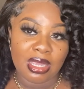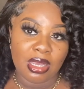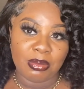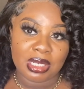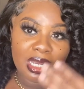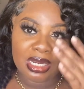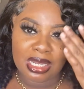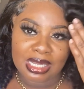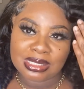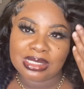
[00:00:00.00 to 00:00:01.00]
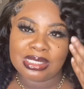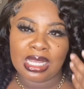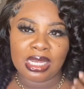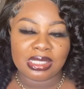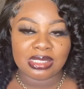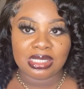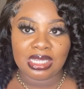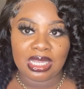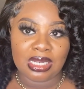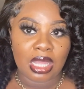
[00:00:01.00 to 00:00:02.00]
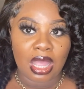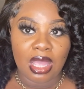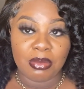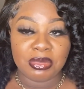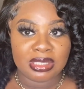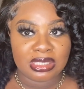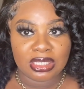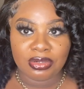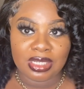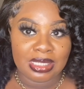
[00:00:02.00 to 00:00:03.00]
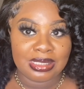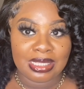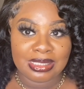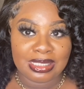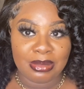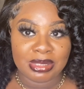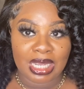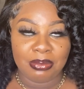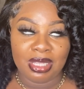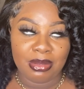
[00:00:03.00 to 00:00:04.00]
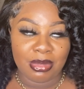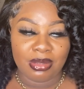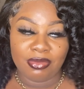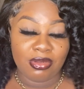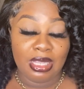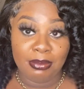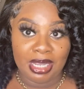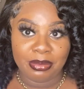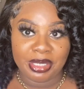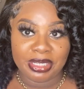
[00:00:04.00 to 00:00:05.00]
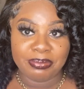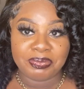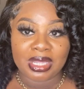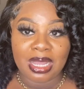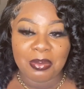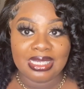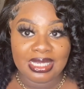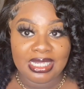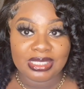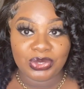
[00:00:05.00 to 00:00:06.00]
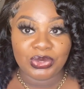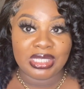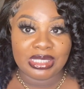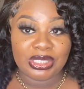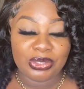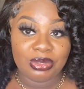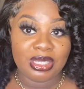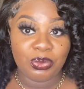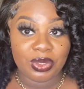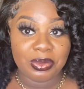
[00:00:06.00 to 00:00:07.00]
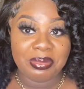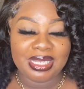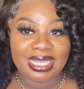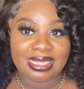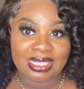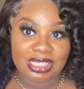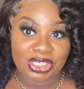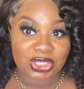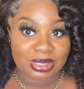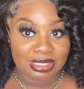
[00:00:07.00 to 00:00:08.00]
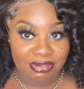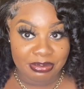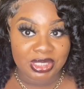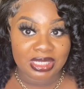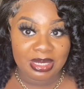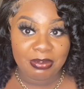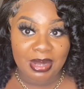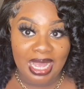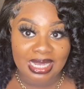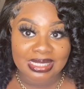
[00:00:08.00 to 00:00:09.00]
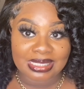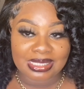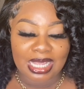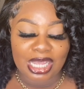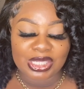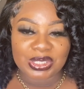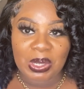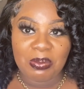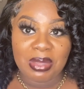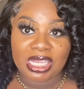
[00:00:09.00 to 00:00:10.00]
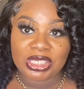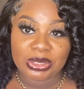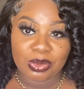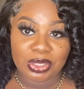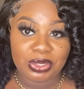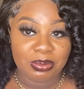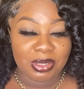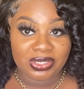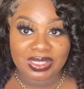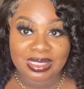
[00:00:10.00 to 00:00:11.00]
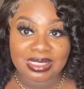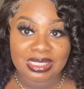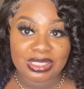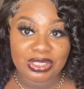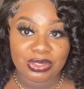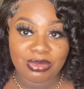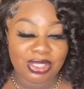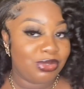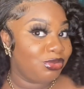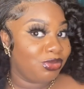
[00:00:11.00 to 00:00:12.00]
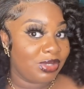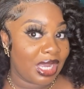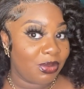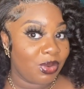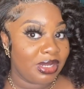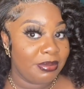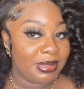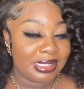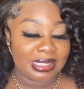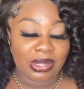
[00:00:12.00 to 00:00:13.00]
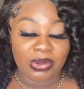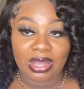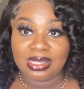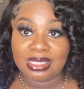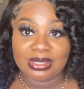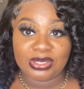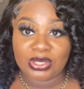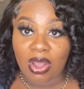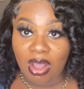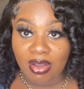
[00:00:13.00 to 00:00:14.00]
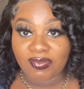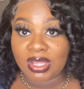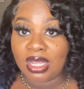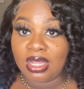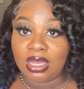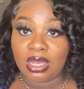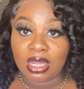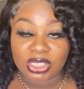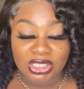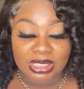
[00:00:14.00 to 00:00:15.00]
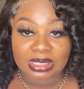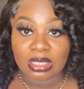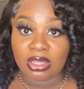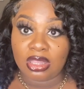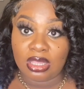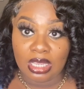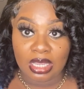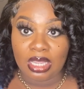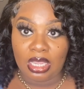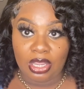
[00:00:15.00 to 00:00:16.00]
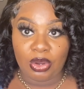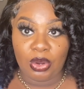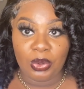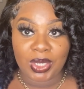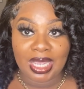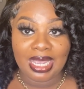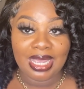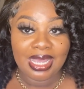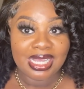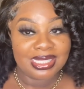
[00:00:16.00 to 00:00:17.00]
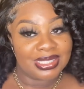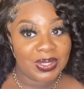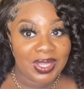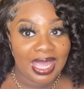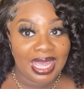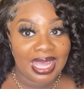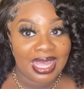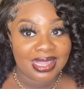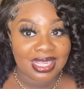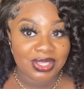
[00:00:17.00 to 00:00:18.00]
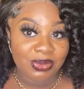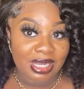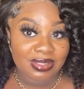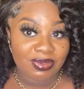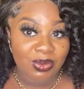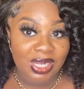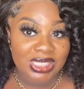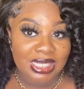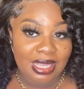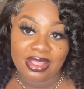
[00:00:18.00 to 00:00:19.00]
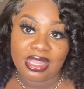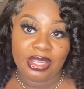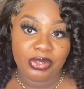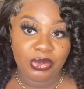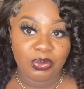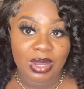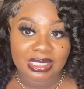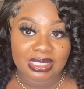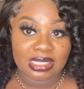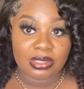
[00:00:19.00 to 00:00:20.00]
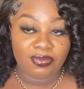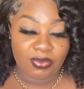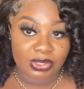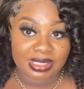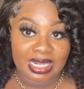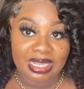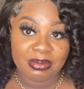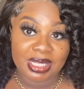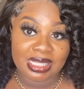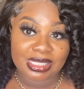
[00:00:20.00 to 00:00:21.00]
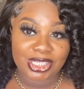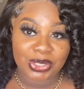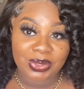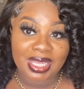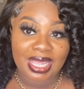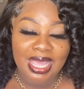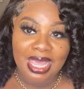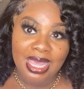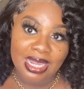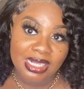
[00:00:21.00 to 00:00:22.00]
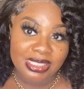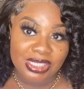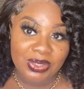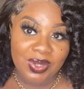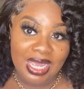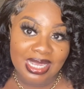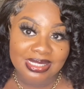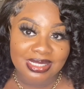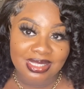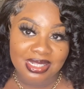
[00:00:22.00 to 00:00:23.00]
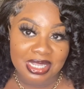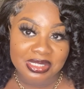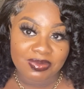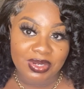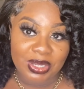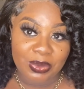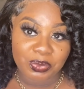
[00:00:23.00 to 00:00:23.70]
but kind of like sexy and mysterious at the same time, in my opinion. The link to this unit will be in the description box, so make sure you purchase this unit. You do not want to miss out on this soft, luscious, thick hair. Okay, so yeah, thank you guys for watching, and thank you West Kiss for sending me this unit, and I'll see you guys in the next video.